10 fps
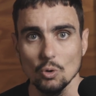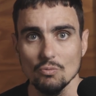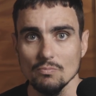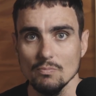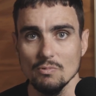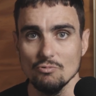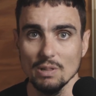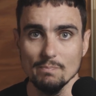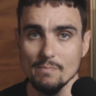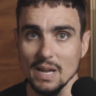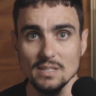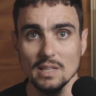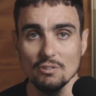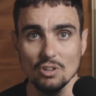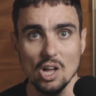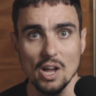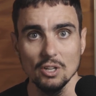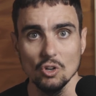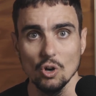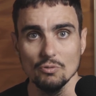You're basically
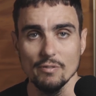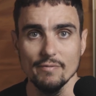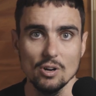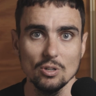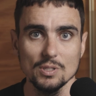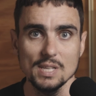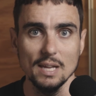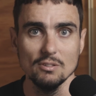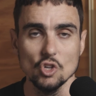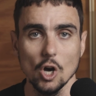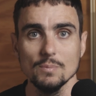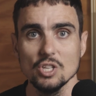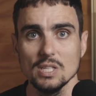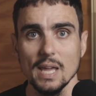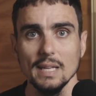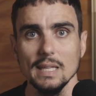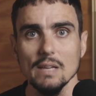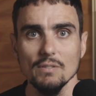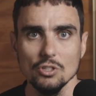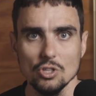relying on referrals and jobs just getting
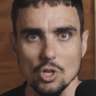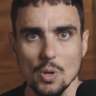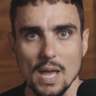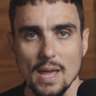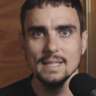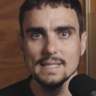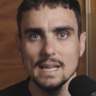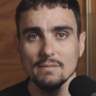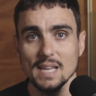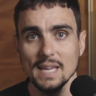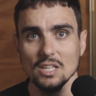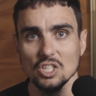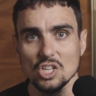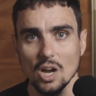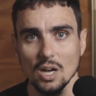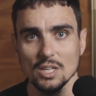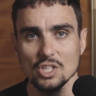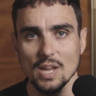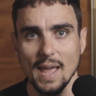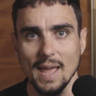given to you instead of taking
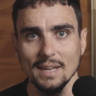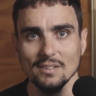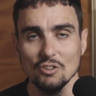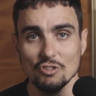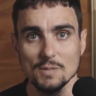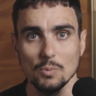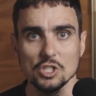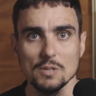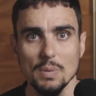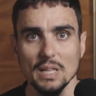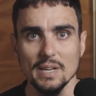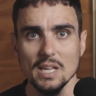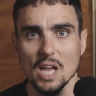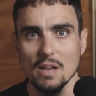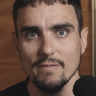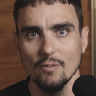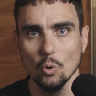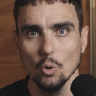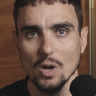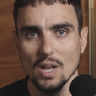charge and responsibility
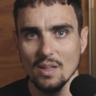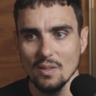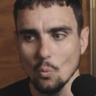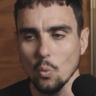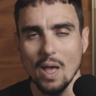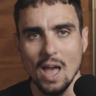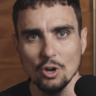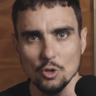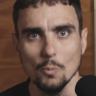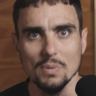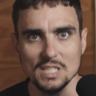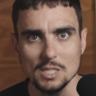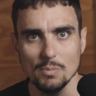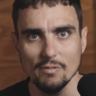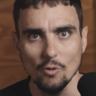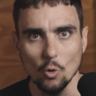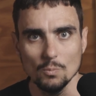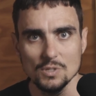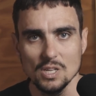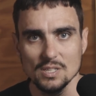for how your business
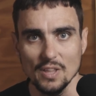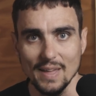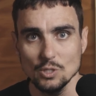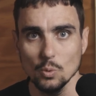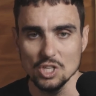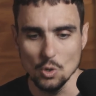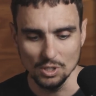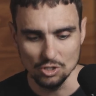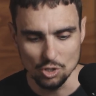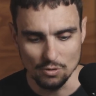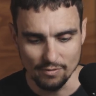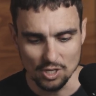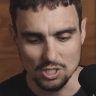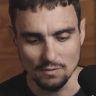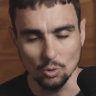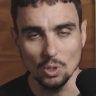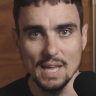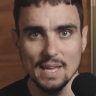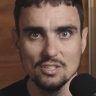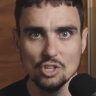performs. So that's what you want to do first of all,
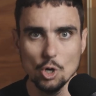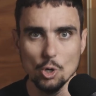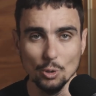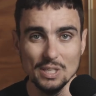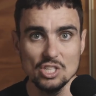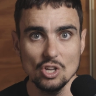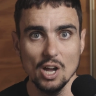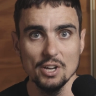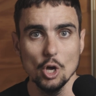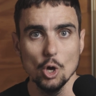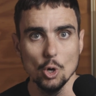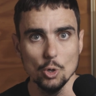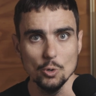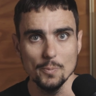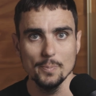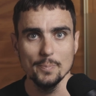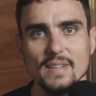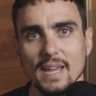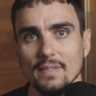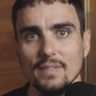is the who. Decide who. The
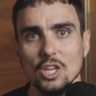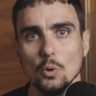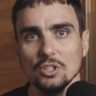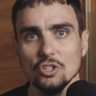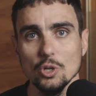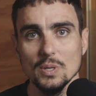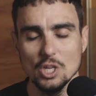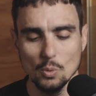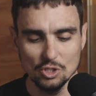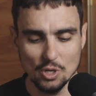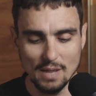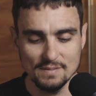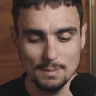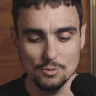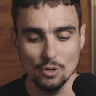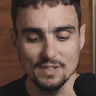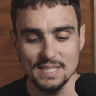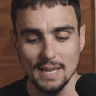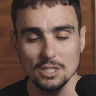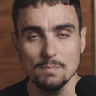second thing you want to do is you want to have some sort of
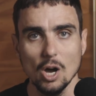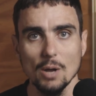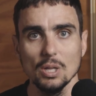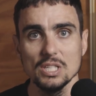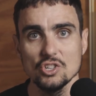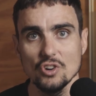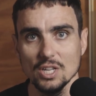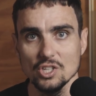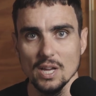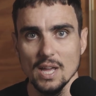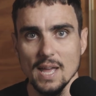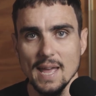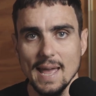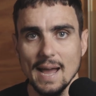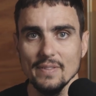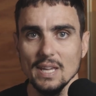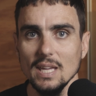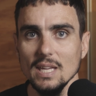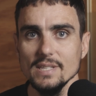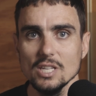sales pipeline structure. And the
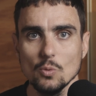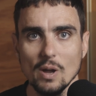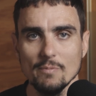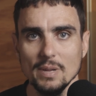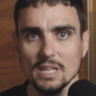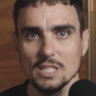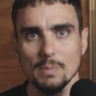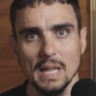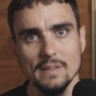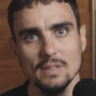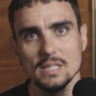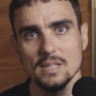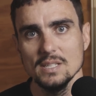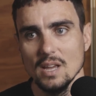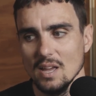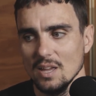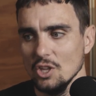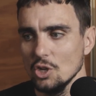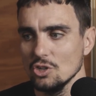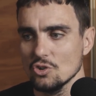easiest way for me to explain this is
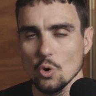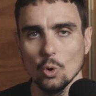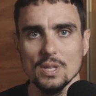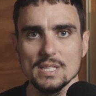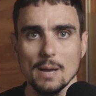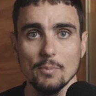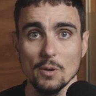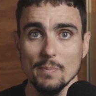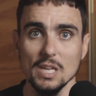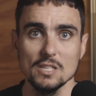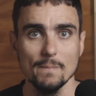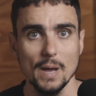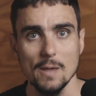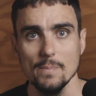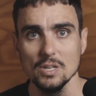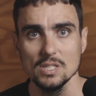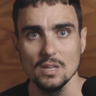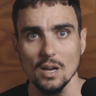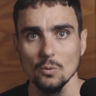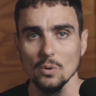you could draw this up on a piece of paper to
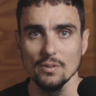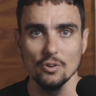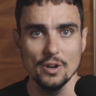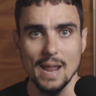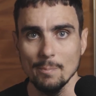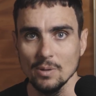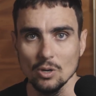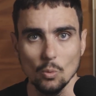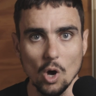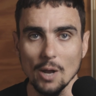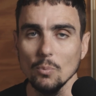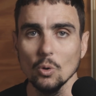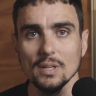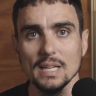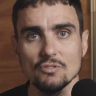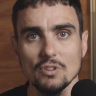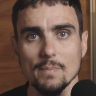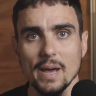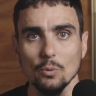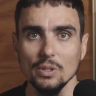start with, on a napkin, a whiteboard. It doesn't
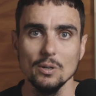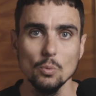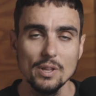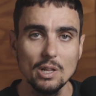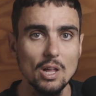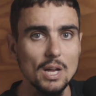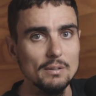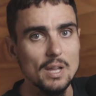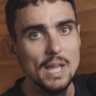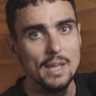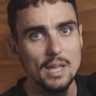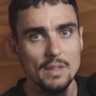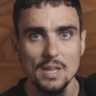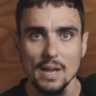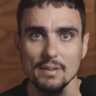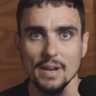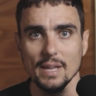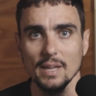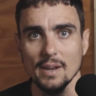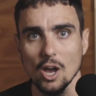really matter. We did it with a client here the other
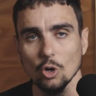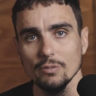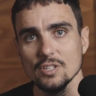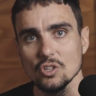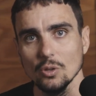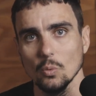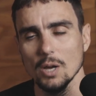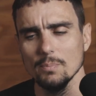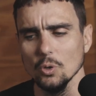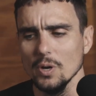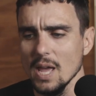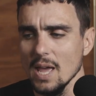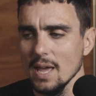day in our office on the whiteboard.